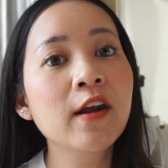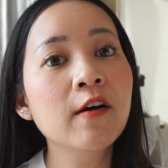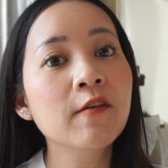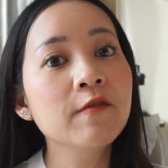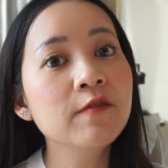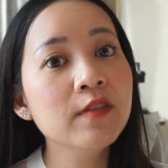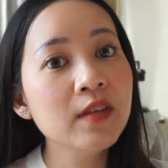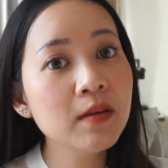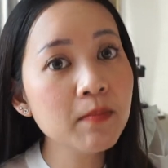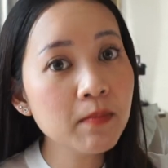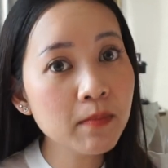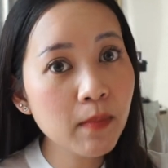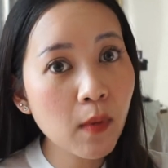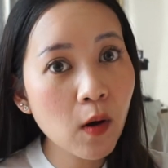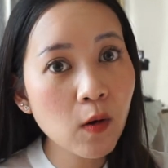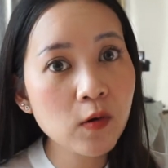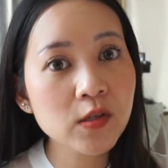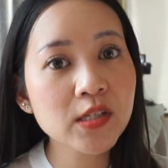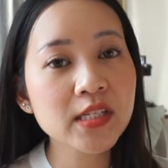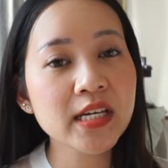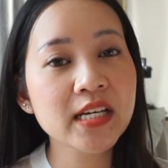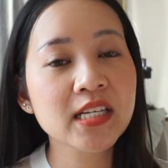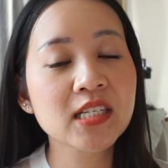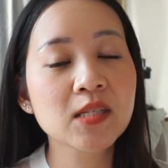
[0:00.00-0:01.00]
of the
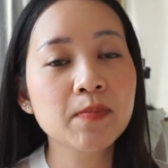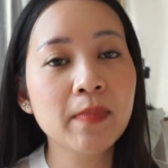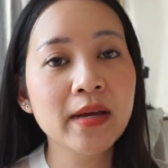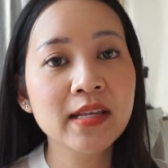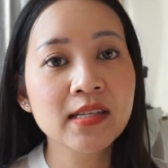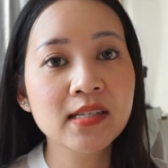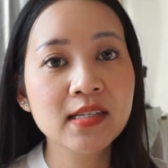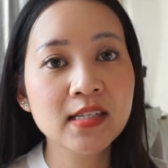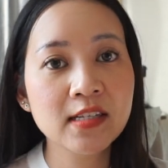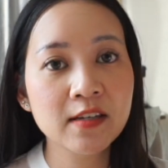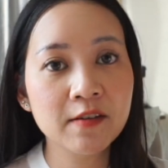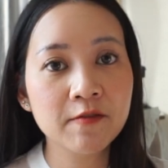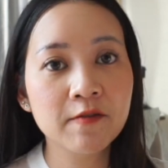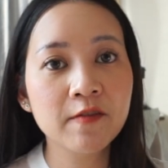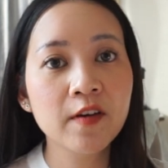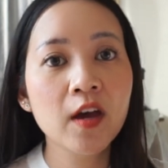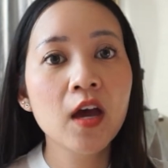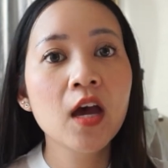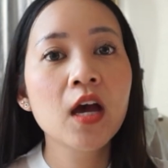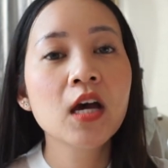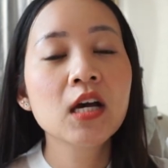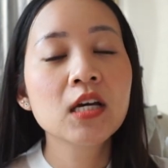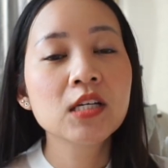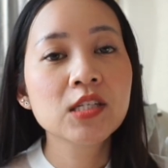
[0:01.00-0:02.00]
most expensive
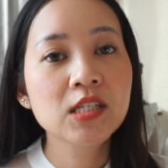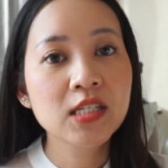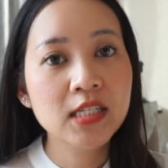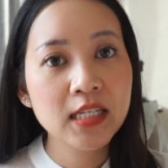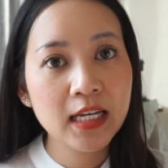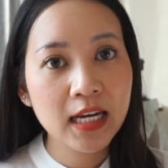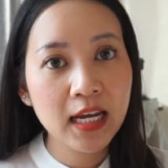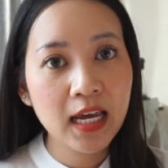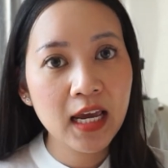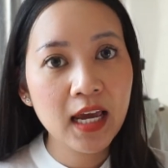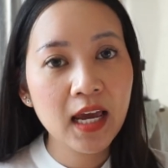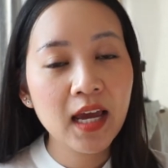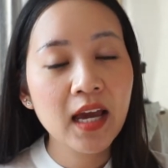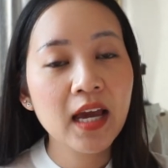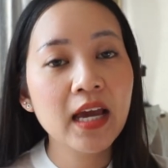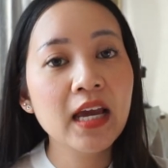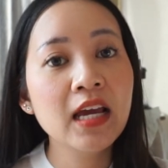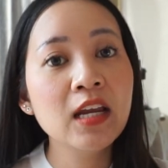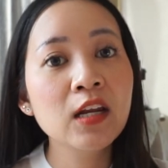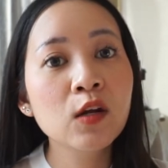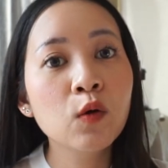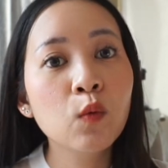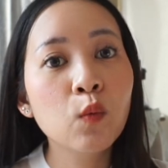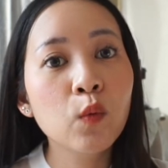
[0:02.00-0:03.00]
city
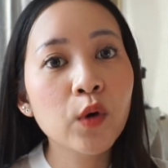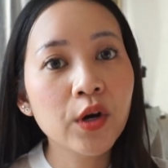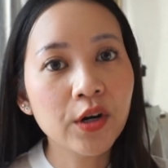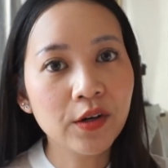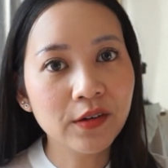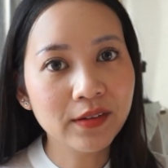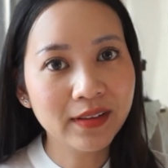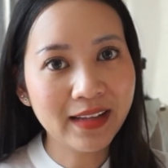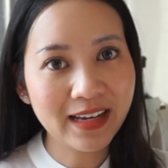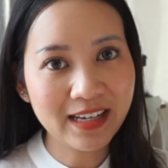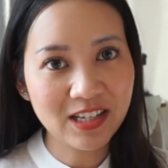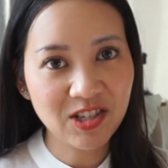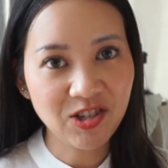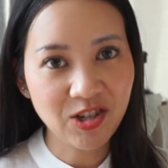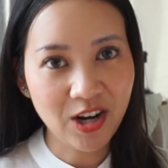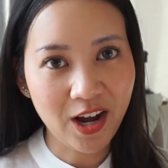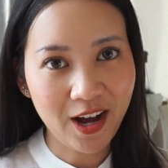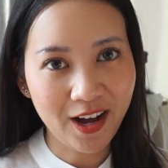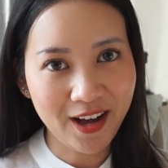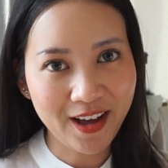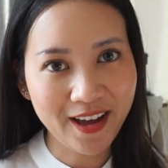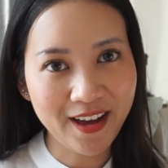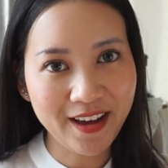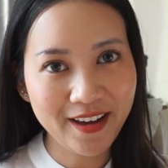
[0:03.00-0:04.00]
in the world like
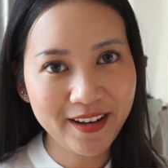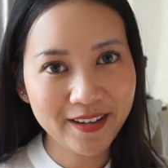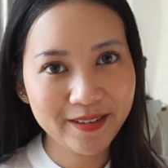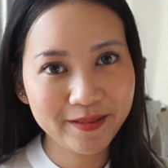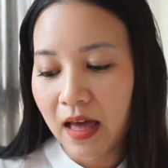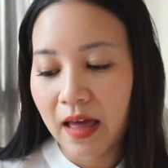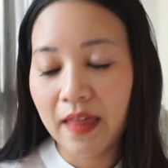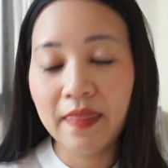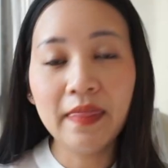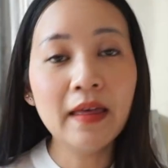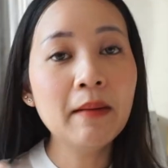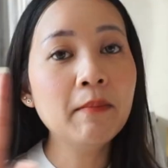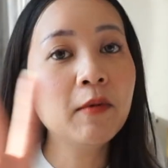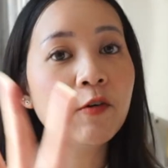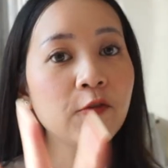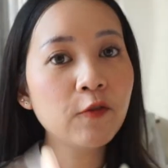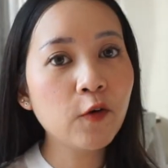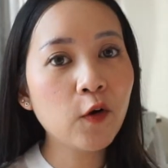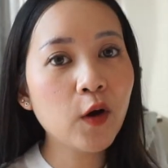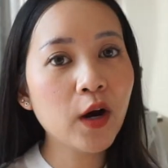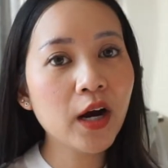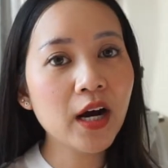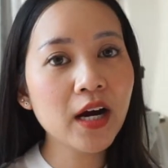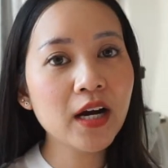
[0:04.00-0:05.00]
Shanghai. And number
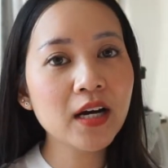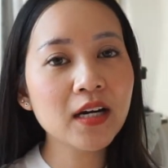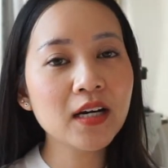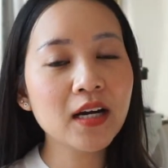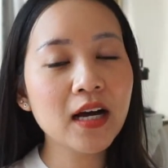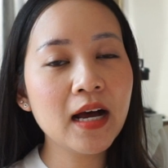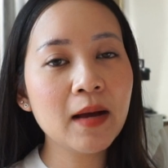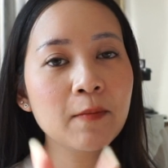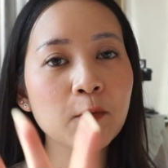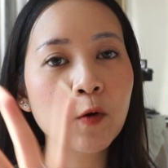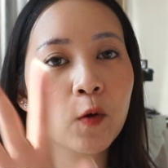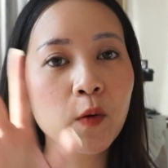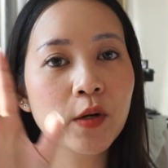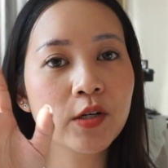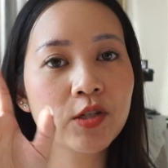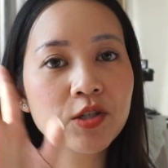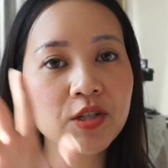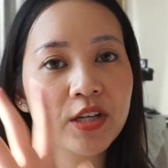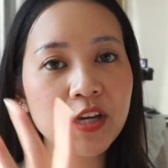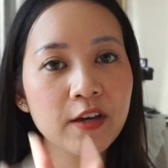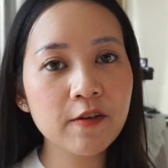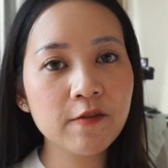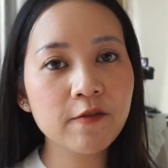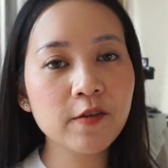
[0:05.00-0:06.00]
4, I'm going to
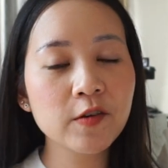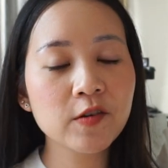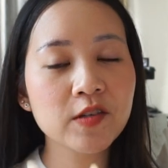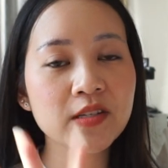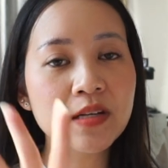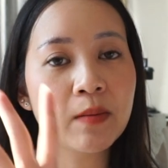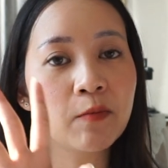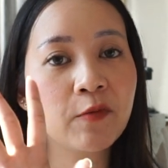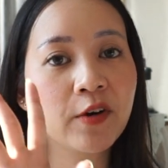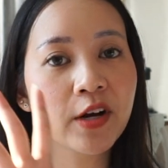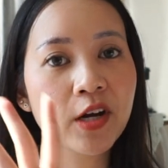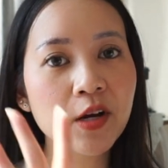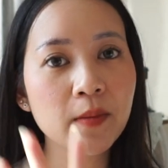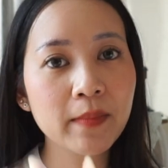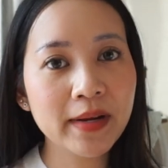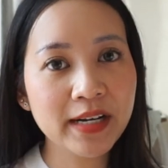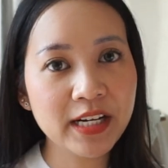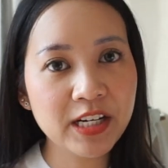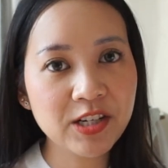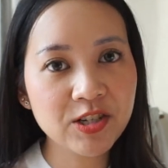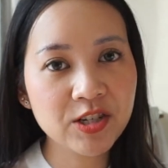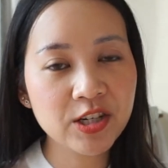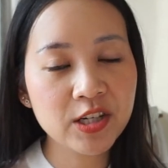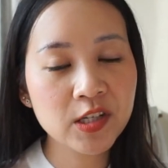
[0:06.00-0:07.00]
give you some
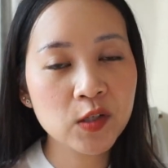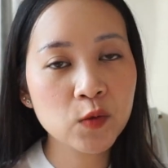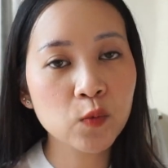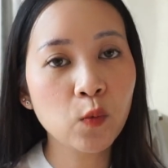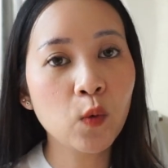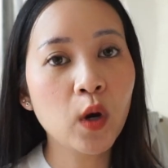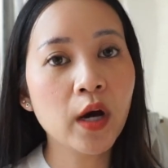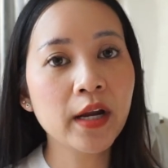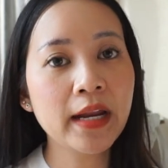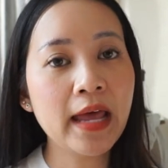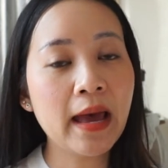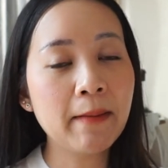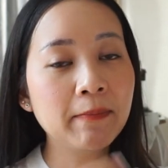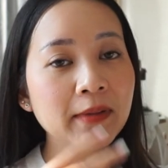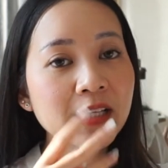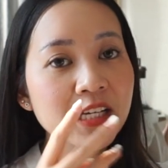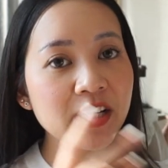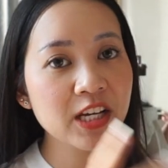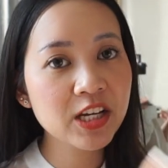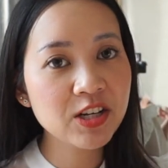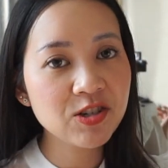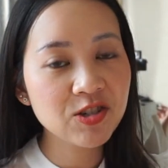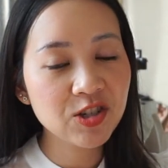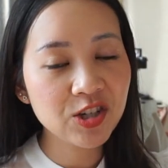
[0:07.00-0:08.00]
recommendations what
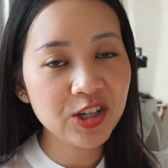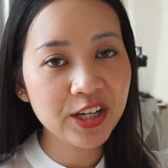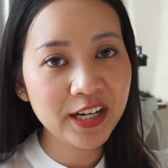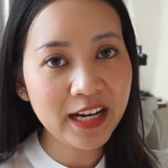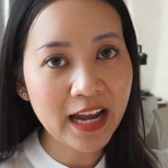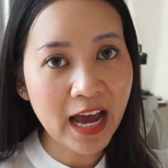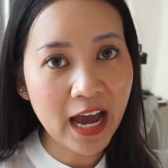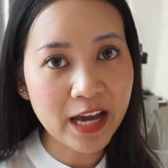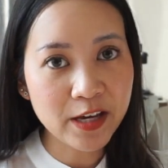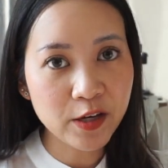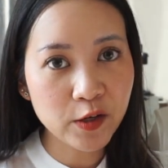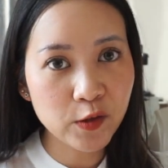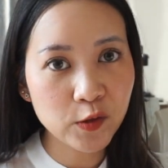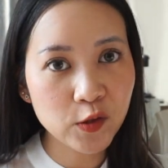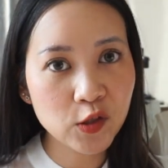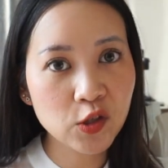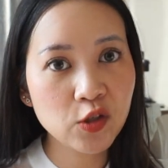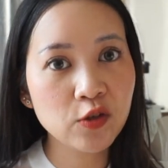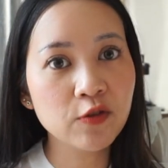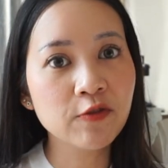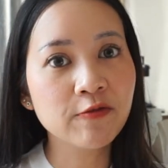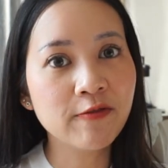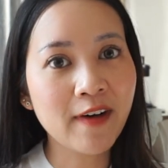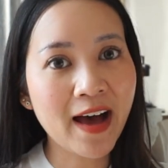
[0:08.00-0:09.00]
application did I use
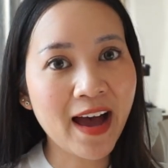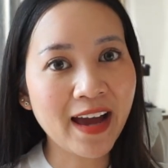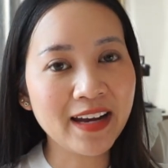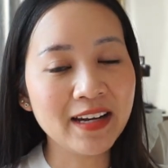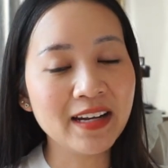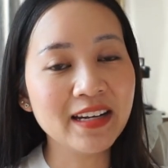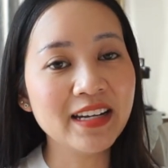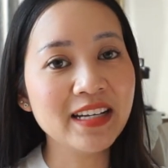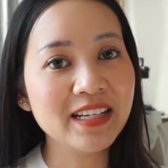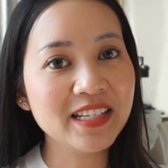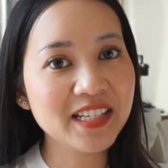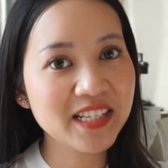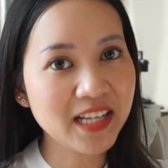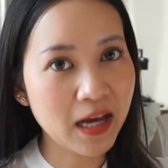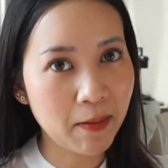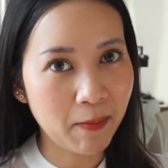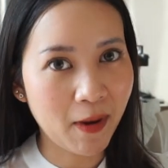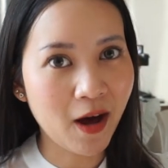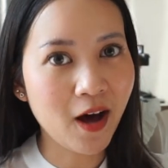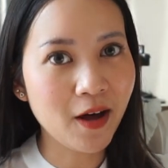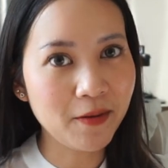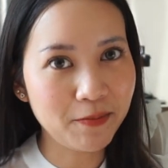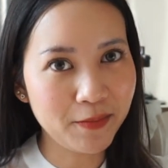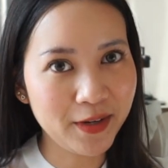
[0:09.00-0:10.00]
to find this
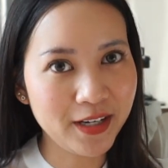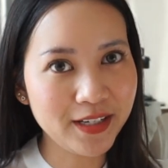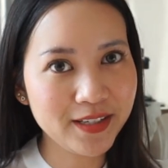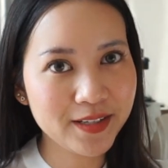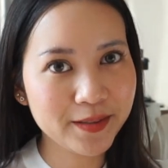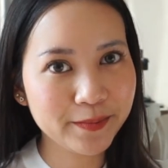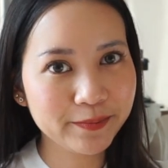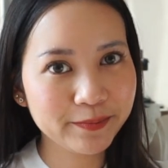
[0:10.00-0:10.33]
apartment.